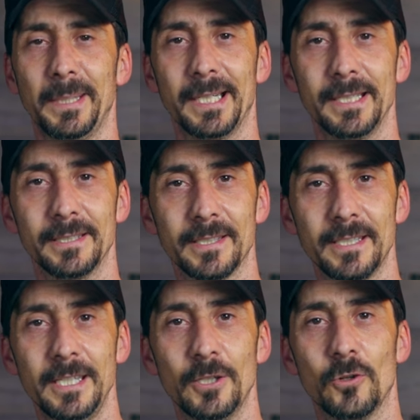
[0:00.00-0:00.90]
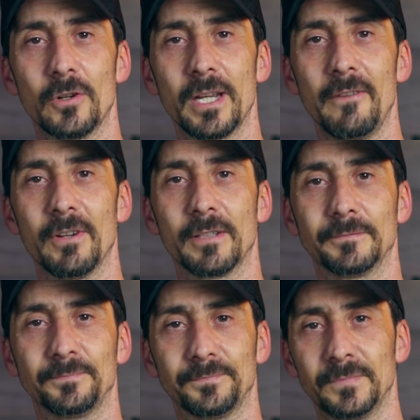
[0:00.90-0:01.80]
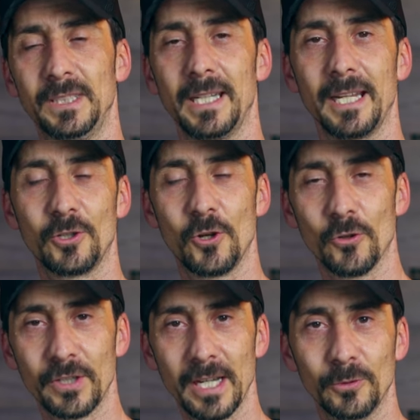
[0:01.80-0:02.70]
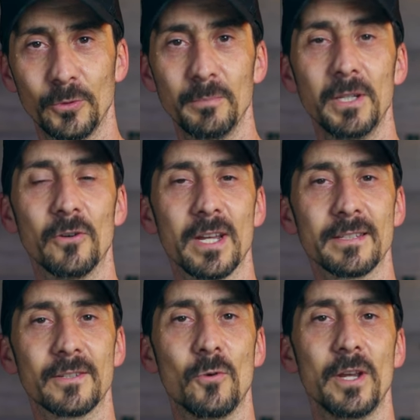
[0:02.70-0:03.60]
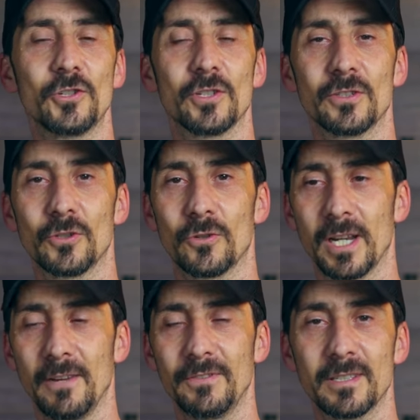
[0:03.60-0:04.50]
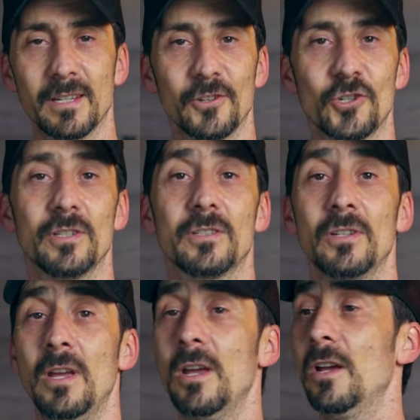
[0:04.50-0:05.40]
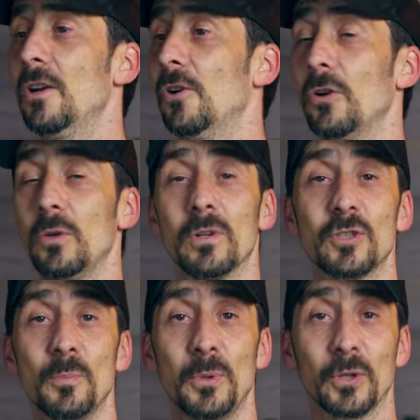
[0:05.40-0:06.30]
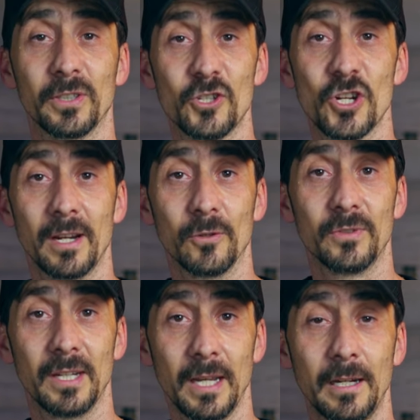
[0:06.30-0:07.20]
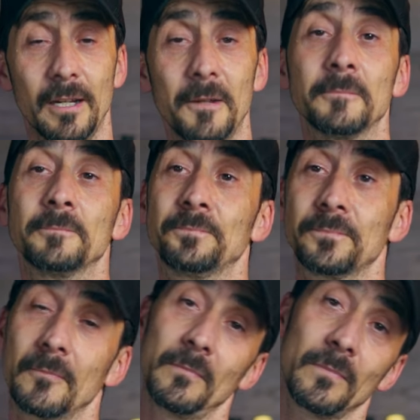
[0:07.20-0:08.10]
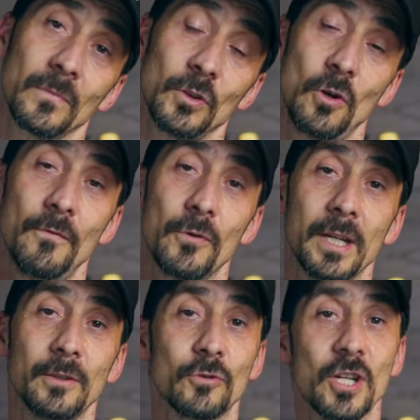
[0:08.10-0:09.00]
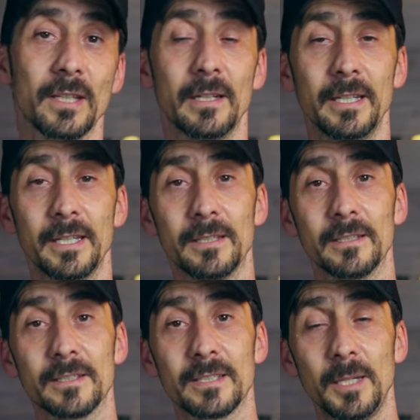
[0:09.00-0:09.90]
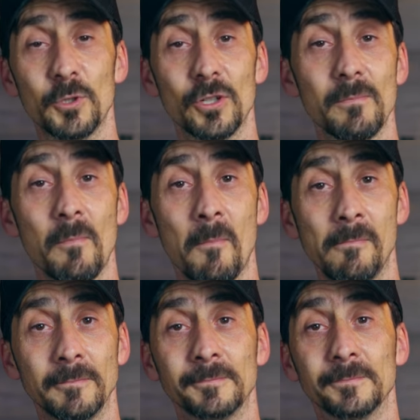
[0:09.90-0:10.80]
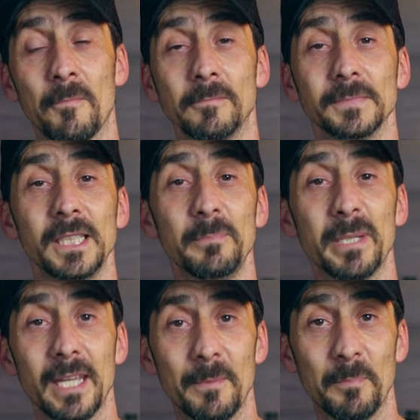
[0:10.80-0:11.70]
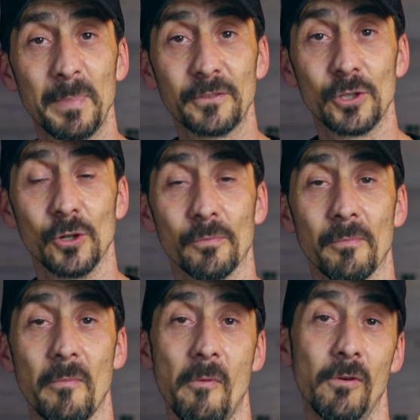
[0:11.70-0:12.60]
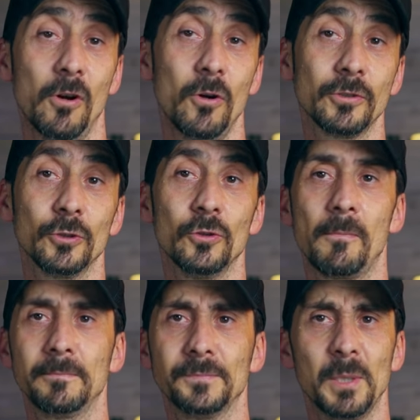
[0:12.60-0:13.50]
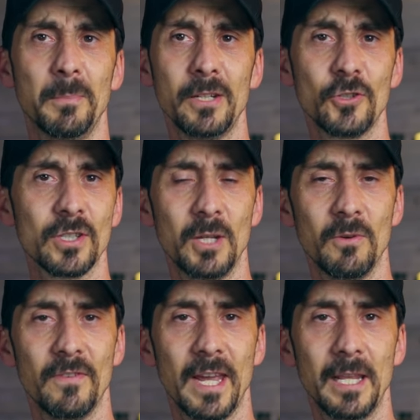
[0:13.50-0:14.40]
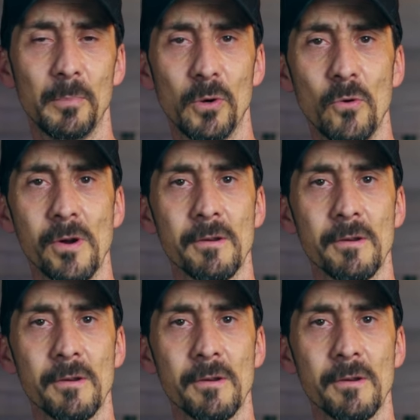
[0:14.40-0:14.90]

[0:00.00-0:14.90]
behind the scene, or have a direct contact with me, or ask questions or have discussions, or you want to support the channel directly, don't forget to check the link in the description and become a Patreon. Also, the merch still available.